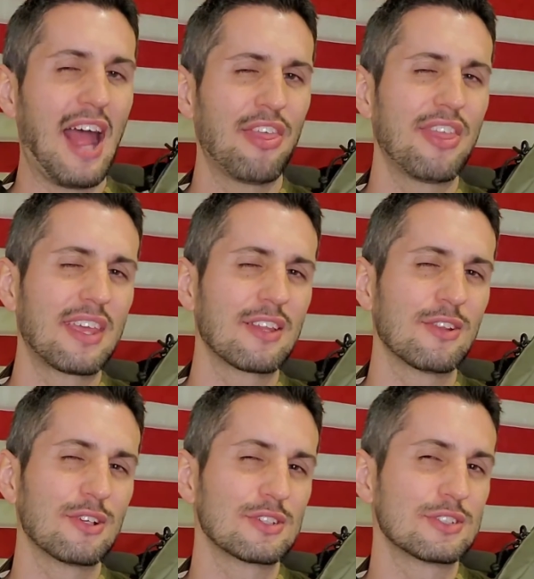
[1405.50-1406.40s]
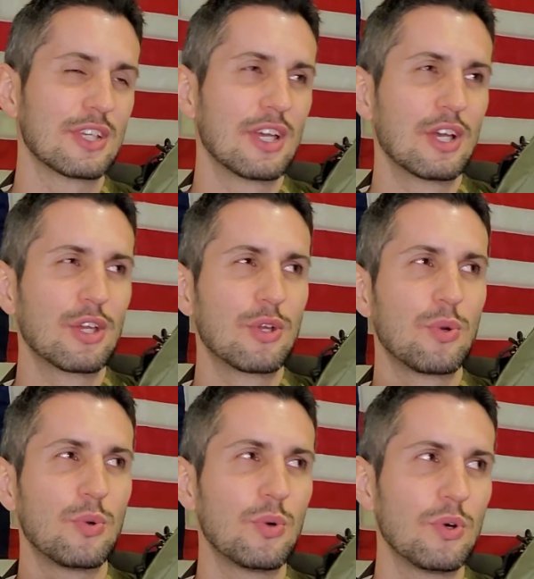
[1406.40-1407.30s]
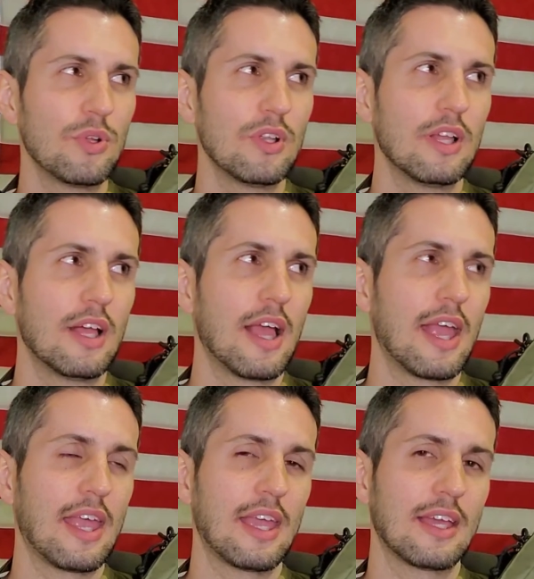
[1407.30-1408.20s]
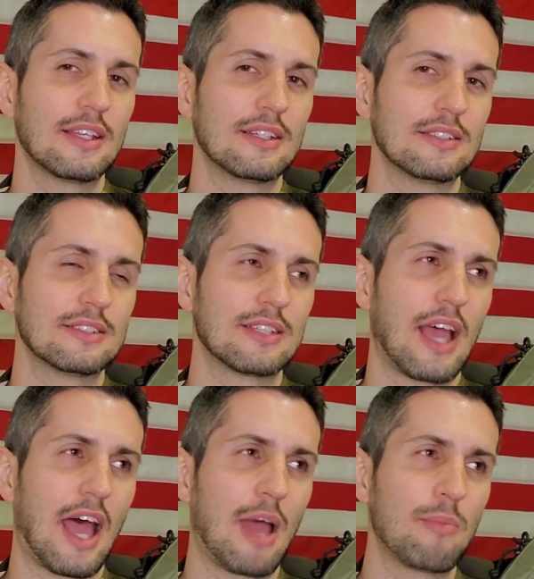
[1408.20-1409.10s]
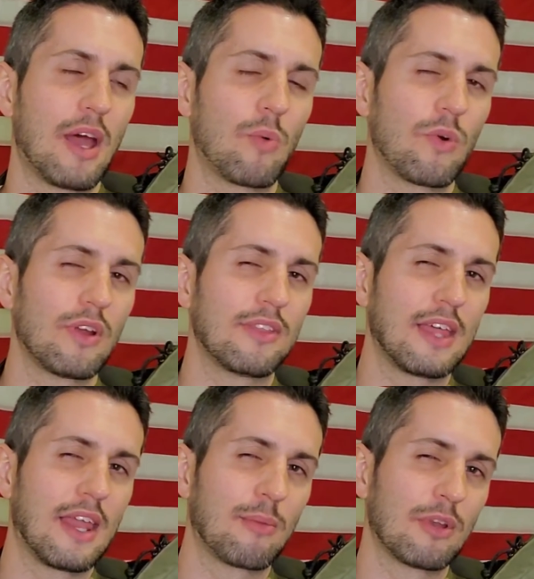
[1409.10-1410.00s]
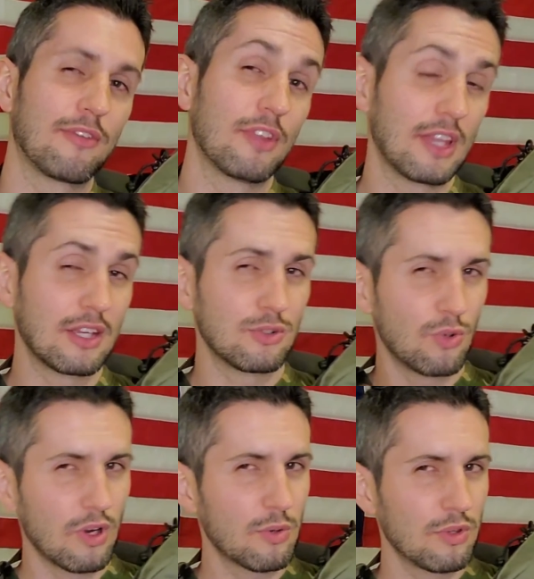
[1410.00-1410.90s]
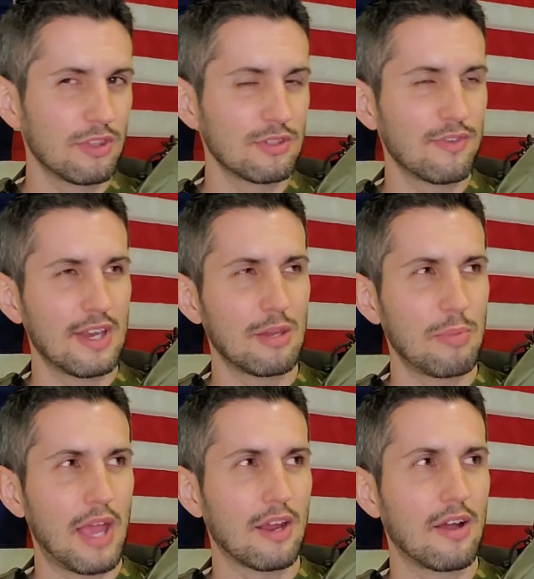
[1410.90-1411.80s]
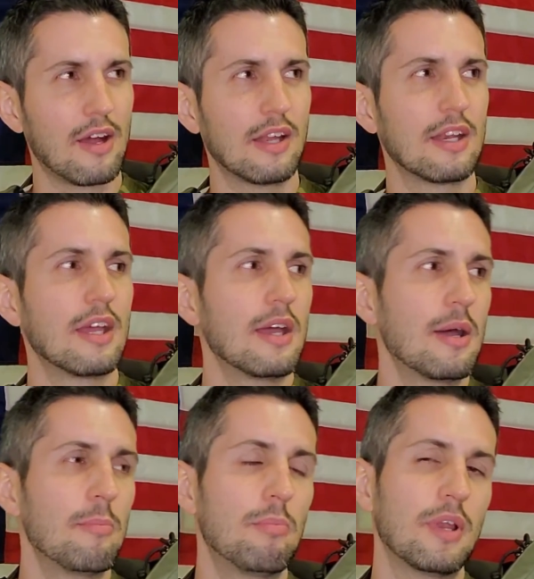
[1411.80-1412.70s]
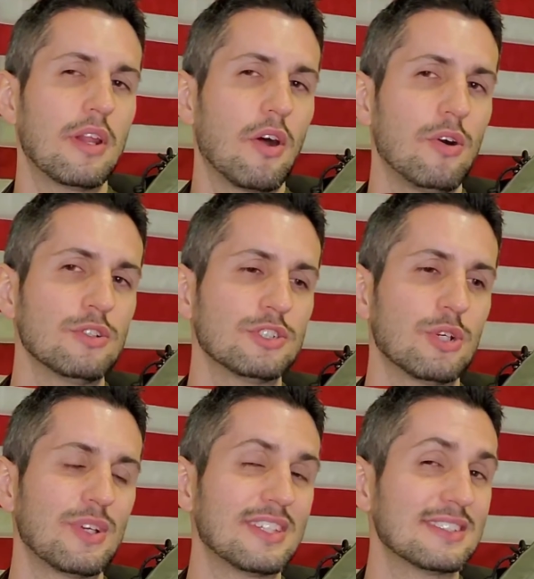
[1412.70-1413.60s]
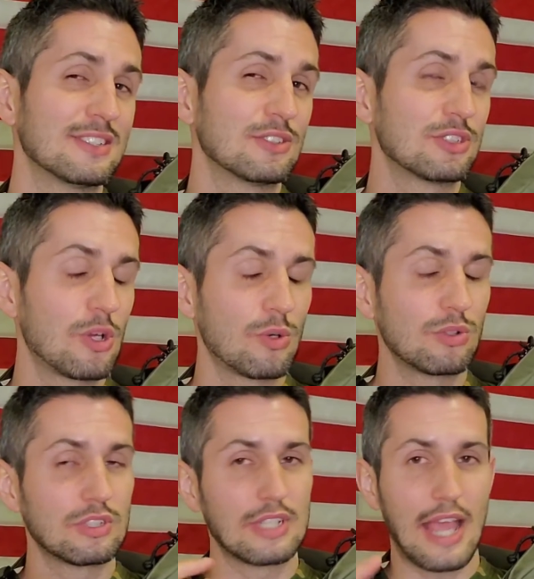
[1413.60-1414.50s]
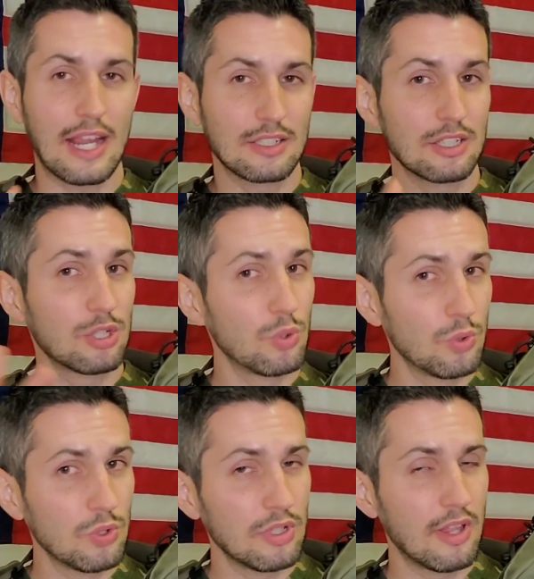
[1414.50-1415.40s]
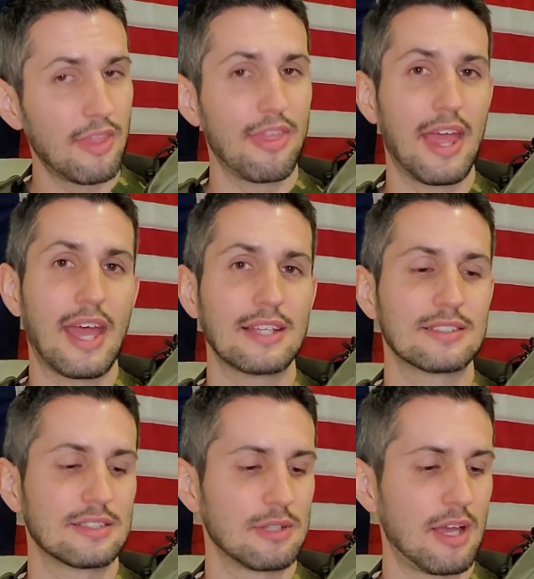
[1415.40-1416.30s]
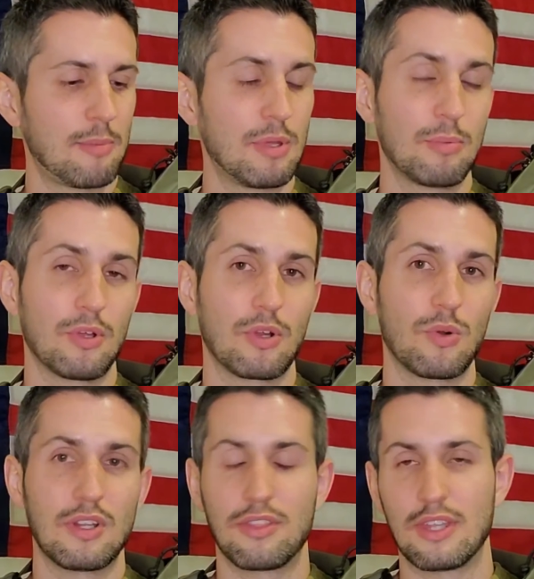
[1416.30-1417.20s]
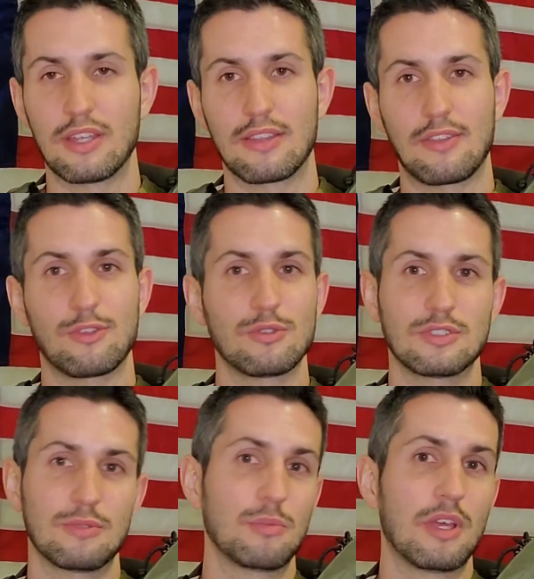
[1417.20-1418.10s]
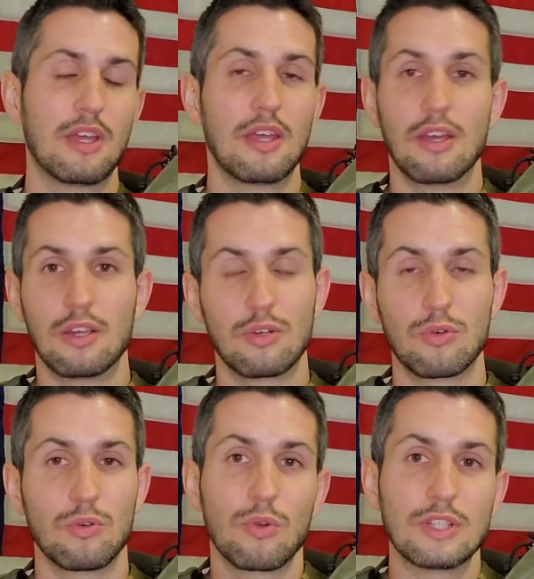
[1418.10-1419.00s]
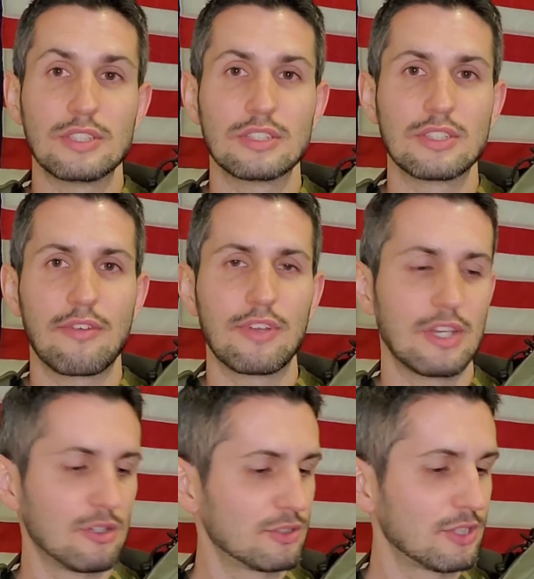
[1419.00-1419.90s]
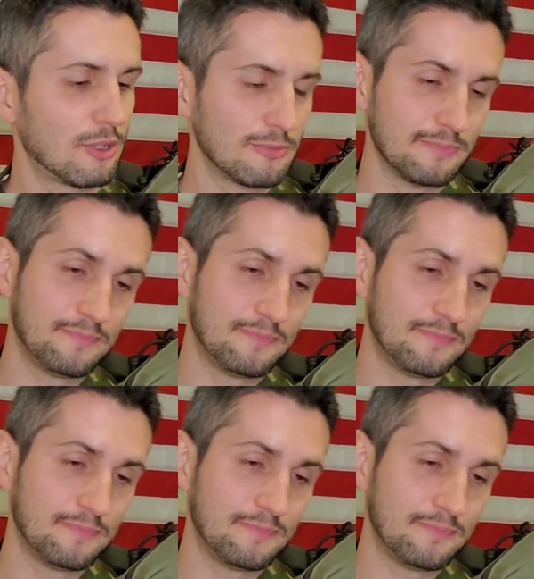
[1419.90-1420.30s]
I think it looks cool, and I'm not worried that I'm going to feel like a dork with this fanny pack on, but it also isn't so tactical that people are going to think that there's some crazy stuff in here. So